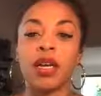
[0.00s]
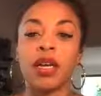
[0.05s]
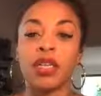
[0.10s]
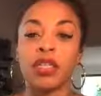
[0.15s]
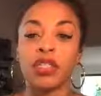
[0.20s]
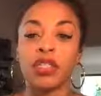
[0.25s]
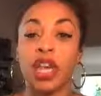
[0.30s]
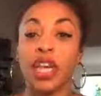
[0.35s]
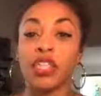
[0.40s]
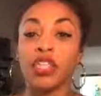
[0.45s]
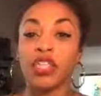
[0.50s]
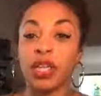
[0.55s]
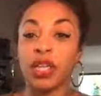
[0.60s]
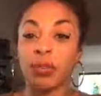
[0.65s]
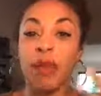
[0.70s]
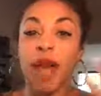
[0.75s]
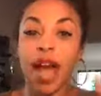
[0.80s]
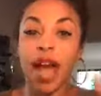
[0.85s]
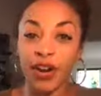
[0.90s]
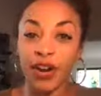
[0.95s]

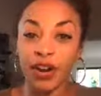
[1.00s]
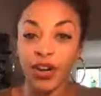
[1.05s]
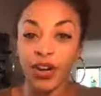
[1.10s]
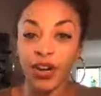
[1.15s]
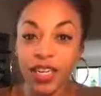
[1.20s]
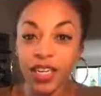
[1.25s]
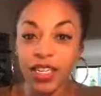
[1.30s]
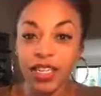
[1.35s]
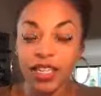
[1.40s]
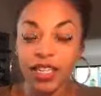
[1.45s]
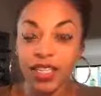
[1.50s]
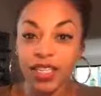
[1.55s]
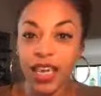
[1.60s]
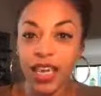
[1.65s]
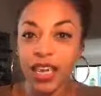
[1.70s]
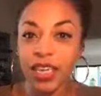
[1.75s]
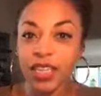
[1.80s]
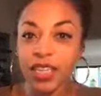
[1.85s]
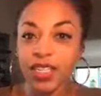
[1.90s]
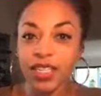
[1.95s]
changing matter.
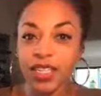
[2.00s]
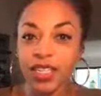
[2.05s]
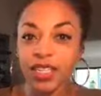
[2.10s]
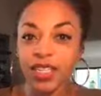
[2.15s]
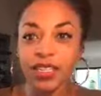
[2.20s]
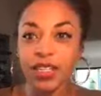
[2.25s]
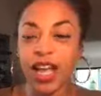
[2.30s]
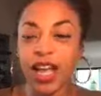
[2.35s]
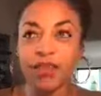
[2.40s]
So